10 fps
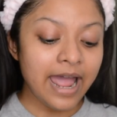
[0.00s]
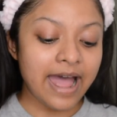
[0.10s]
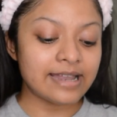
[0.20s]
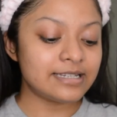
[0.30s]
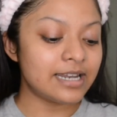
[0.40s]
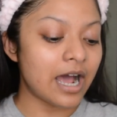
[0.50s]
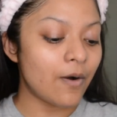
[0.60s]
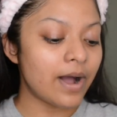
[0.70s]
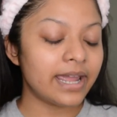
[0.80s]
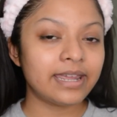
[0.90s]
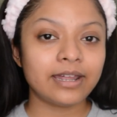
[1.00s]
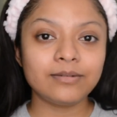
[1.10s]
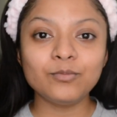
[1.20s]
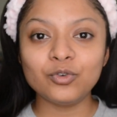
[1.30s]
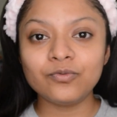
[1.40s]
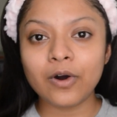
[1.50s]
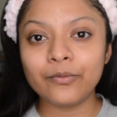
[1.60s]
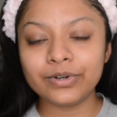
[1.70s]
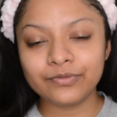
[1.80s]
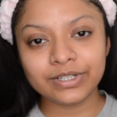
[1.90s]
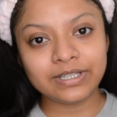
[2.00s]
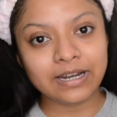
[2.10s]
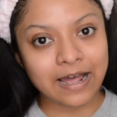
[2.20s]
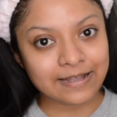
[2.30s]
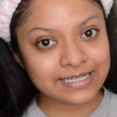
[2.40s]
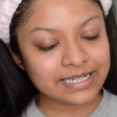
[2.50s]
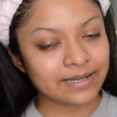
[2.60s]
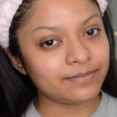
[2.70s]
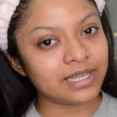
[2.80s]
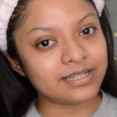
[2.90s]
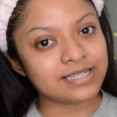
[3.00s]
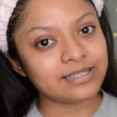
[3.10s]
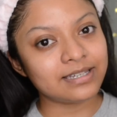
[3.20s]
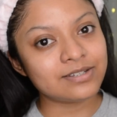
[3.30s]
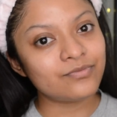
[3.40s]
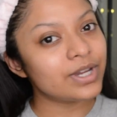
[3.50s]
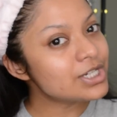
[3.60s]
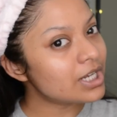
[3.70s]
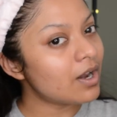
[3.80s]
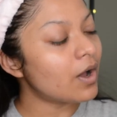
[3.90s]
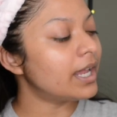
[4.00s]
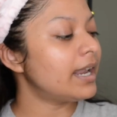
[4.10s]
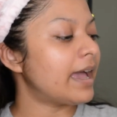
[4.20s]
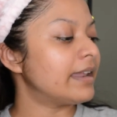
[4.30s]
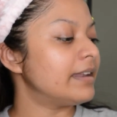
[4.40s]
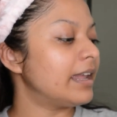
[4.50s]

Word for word: and now I can move forward with the last step that is this facial oil and